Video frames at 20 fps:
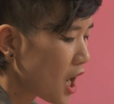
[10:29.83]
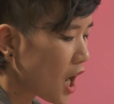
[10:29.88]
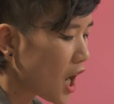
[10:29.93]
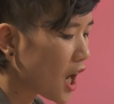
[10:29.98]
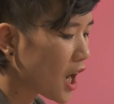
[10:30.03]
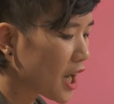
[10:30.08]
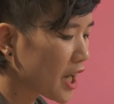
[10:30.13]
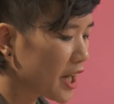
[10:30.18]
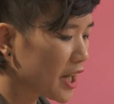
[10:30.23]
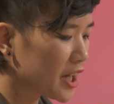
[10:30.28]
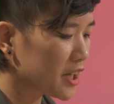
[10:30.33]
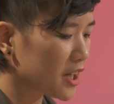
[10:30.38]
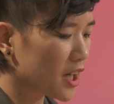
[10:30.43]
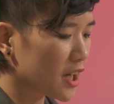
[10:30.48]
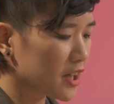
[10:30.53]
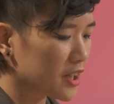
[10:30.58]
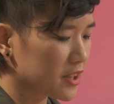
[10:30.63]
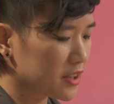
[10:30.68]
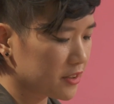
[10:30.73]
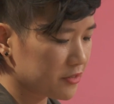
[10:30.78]
uh, uh,
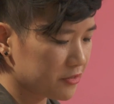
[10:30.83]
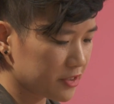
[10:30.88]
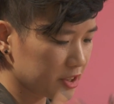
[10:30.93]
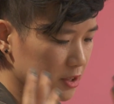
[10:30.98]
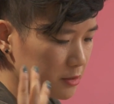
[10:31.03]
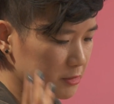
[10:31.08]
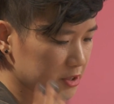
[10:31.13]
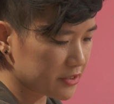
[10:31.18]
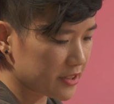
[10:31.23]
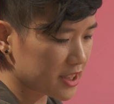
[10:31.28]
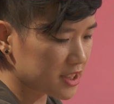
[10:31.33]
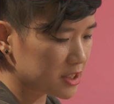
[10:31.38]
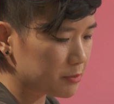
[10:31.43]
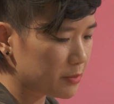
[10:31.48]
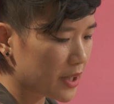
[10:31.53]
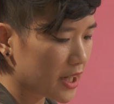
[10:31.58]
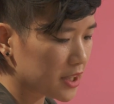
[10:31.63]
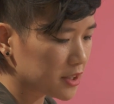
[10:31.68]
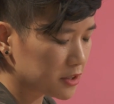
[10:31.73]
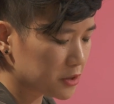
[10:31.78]
a film directed
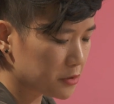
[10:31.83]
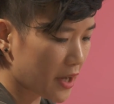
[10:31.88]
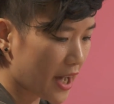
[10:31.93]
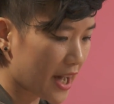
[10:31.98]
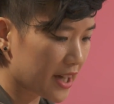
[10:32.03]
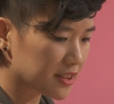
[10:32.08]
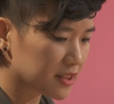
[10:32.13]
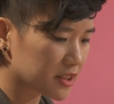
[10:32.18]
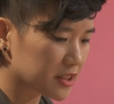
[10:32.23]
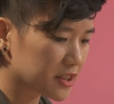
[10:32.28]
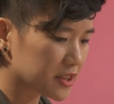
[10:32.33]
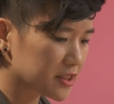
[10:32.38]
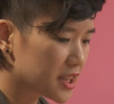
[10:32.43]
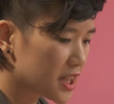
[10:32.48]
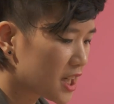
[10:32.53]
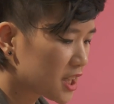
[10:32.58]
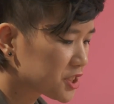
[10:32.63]
by Lou Adler.